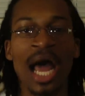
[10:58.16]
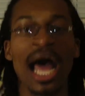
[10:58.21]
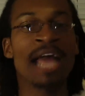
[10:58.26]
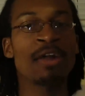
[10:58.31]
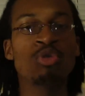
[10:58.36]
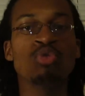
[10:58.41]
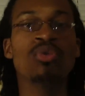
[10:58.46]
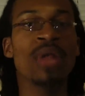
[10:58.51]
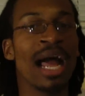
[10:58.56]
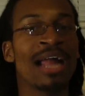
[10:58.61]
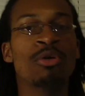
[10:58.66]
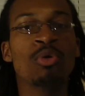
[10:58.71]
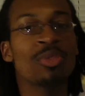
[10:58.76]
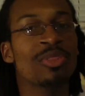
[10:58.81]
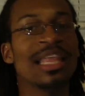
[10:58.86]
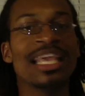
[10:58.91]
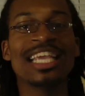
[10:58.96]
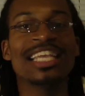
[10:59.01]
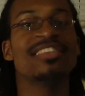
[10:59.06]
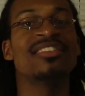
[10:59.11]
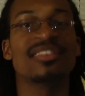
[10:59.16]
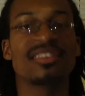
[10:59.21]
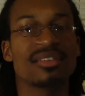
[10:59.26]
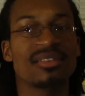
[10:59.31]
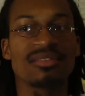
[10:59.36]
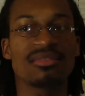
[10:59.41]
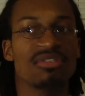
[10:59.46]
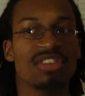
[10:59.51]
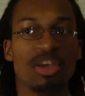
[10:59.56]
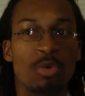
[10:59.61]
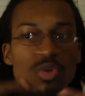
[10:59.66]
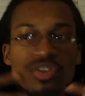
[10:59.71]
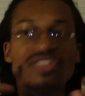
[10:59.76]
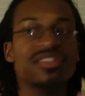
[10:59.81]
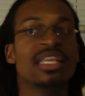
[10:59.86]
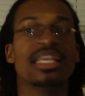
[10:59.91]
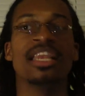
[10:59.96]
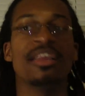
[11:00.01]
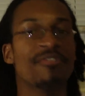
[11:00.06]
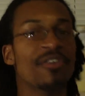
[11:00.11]
don't think it was
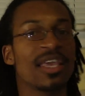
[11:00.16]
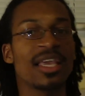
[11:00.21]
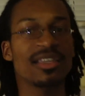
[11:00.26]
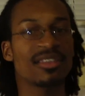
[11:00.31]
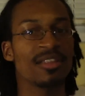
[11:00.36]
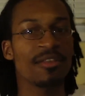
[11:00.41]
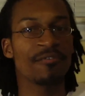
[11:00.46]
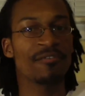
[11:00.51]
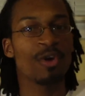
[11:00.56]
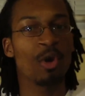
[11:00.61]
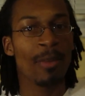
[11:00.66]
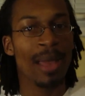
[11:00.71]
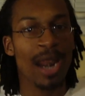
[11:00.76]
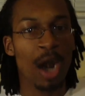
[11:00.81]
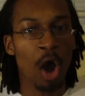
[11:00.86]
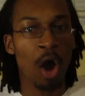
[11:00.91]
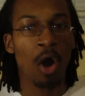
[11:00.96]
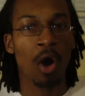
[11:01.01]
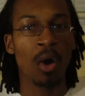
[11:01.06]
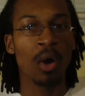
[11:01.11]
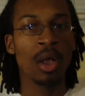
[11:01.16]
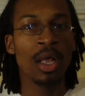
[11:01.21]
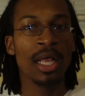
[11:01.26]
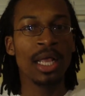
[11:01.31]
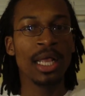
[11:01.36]
significant to the film at all.